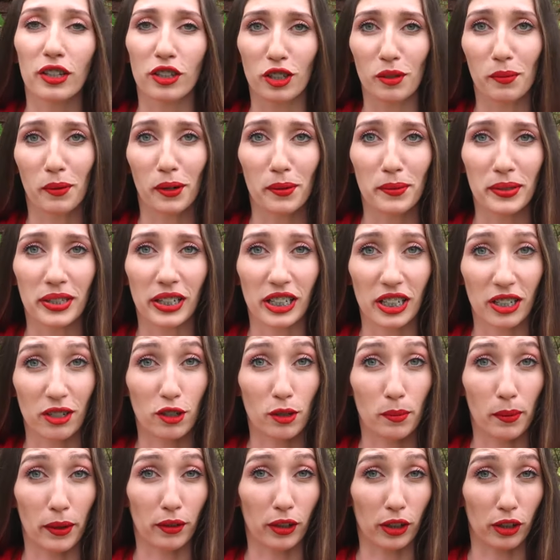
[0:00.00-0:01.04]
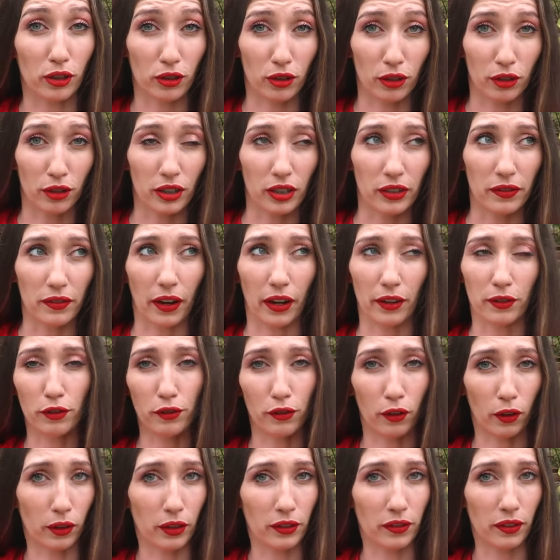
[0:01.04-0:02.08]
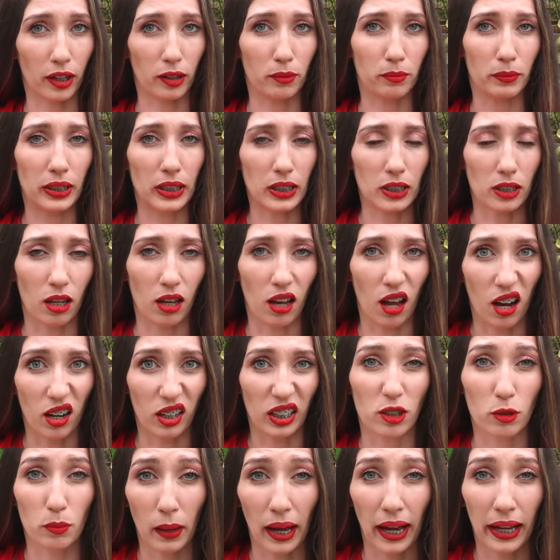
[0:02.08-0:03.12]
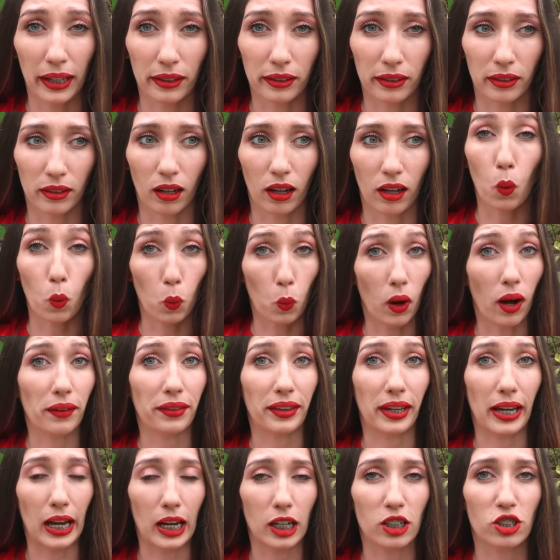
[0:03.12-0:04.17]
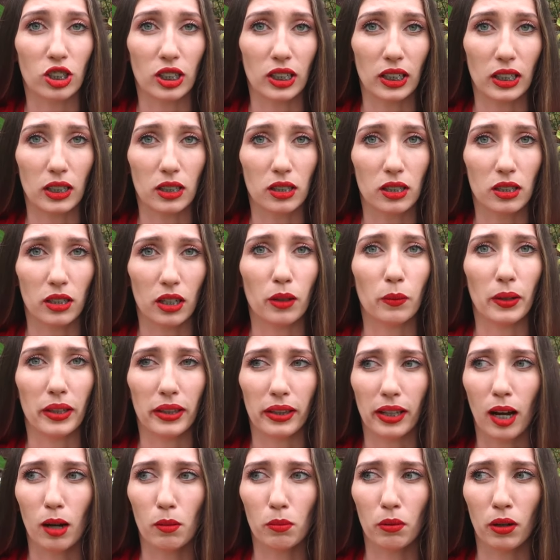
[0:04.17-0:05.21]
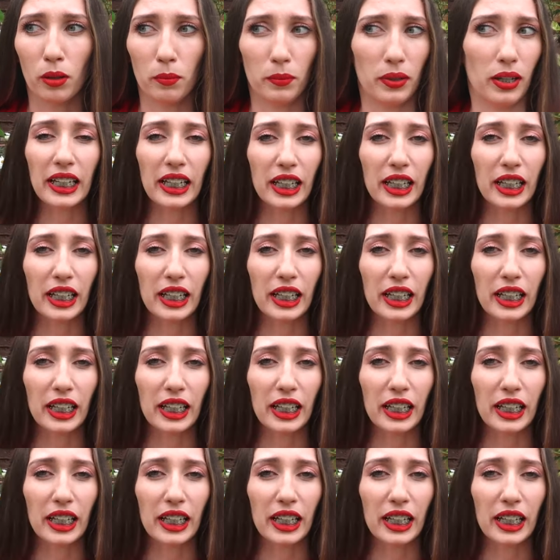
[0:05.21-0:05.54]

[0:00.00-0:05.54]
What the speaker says: So appointments are usually about like 35 to 45 minutes long depending on what they actually need to do in that appointment.